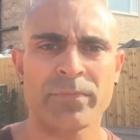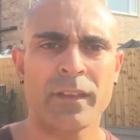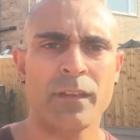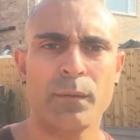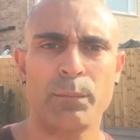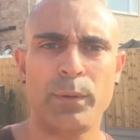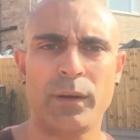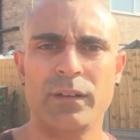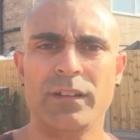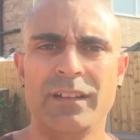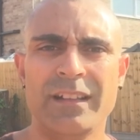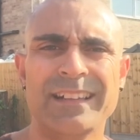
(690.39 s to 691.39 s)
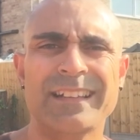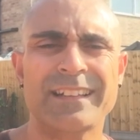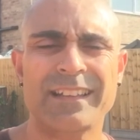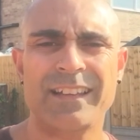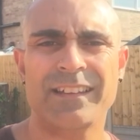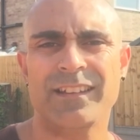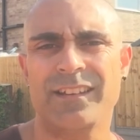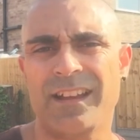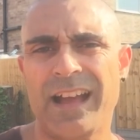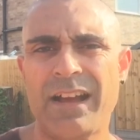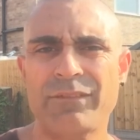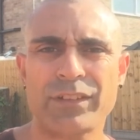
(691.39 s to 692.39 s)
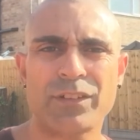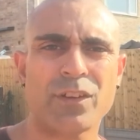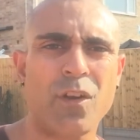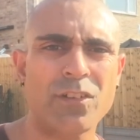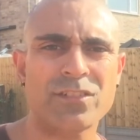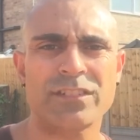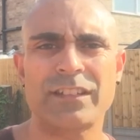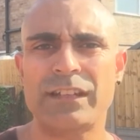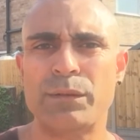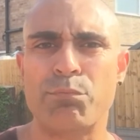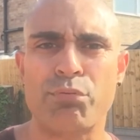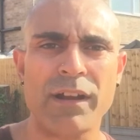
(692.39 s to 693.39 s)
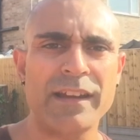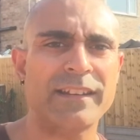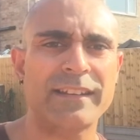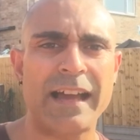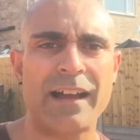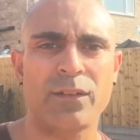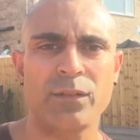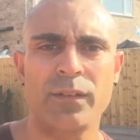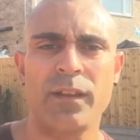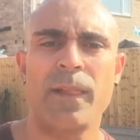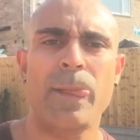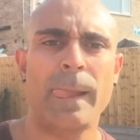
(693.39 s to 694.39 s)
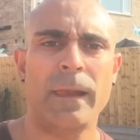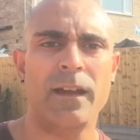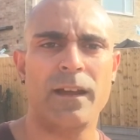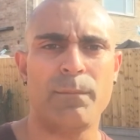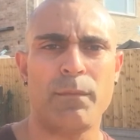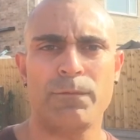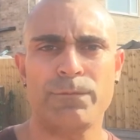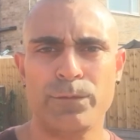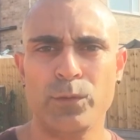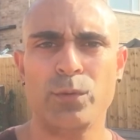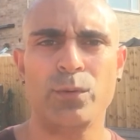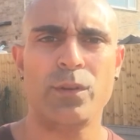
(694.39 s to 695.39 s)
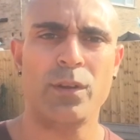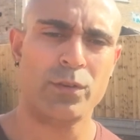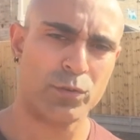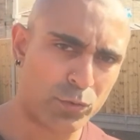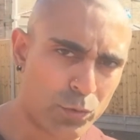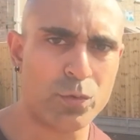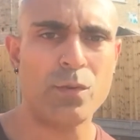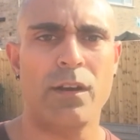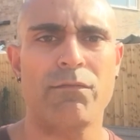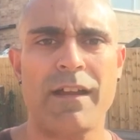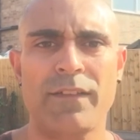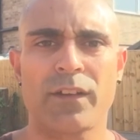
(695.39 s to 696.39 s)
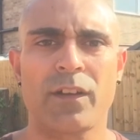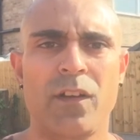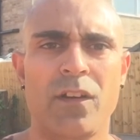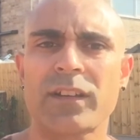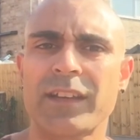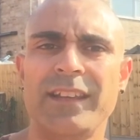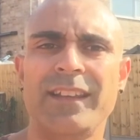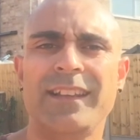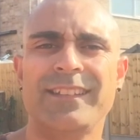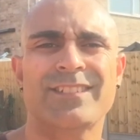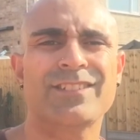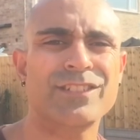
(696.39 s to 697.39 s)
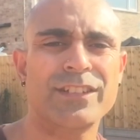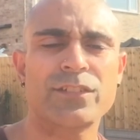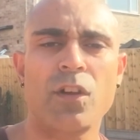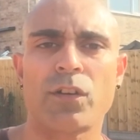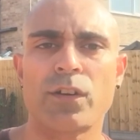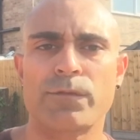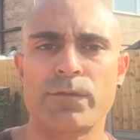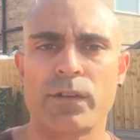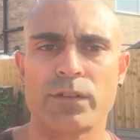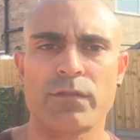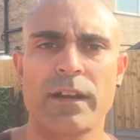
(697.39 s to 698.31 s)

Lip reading: But having to constantly break down food around the clock, it's not good for us, right?